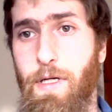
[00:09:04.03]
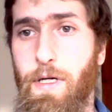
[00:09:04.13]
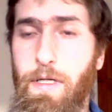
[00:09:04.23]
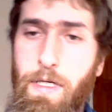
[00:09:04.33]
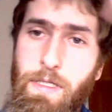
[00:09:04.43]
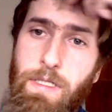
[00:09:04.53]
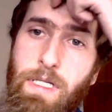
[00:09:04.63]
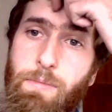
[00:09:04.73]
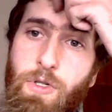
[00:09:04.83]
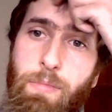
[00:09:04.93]
and it doesn't
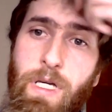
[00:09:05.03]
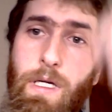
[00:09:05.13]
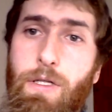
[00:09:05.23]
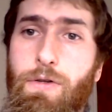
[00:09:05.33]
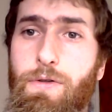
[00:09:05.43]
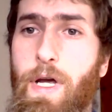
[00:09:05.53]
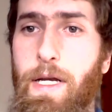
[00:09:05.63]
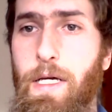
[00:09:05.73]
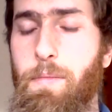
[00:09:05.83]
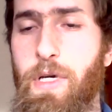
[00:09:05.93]
seem to be due to
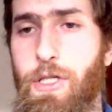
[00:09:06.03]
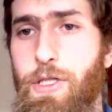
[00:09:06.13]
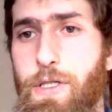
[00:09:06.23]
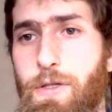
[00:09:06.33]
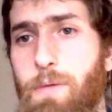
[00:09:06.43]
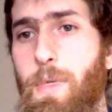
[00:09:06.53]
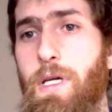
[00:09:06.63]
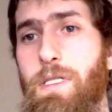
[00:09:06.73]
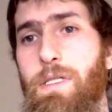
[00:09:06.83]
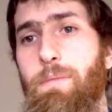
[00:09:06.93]
any admixture, so it may
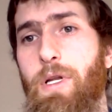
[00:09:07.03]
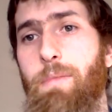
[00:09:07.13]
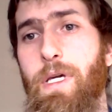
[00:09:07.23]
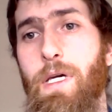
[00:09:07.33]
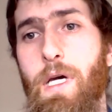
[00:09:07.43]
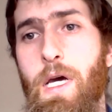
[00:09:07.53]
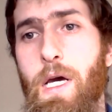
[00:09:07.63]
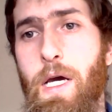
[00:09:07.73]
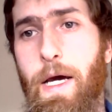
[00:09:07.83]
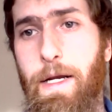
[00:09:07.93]
simply be
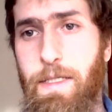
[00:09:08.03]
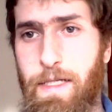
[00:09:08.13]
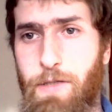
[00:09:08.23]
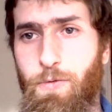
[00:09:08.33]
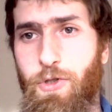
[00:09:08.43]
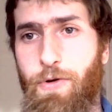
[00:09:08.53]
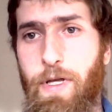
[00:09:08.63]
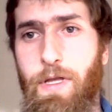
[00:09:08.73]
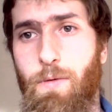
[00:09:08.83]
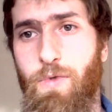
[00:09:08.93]
an ancestral
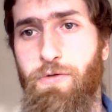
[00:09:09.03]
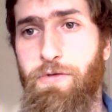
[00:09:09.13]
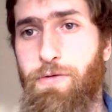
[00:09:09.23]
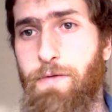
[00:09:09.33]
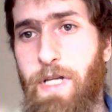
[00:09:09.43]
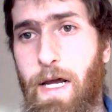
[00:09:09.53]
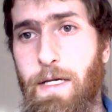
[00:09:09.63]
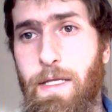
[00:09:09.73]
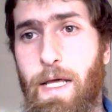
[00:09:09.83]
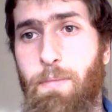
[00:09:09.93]
trait that was
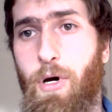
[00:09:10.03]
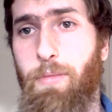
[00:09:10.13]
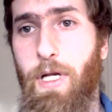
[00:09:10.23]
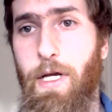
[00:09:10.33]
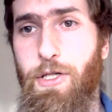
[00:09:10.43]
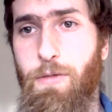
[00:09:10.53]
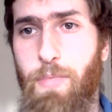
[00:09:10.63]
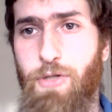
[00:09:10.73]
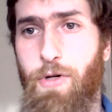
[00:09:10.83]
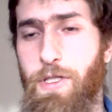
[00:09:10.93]
retained in their population
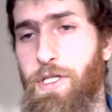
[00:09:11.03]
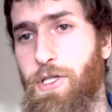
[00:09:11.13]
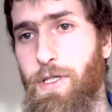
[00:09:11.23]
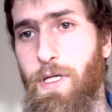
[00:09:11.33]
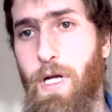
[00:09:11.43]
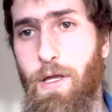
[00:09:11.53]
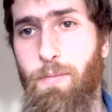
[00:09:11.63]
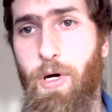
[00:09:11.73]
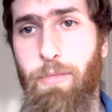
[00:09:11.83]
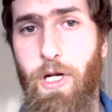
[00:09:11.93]
but transitioned in other
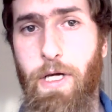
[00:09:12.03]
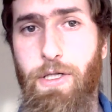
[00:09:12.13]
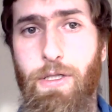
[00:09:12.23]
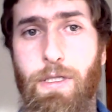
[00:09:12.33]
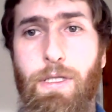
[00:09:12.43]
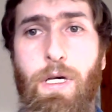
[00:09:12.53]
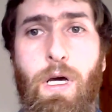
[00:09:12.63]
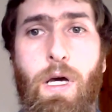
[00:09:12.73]
populations.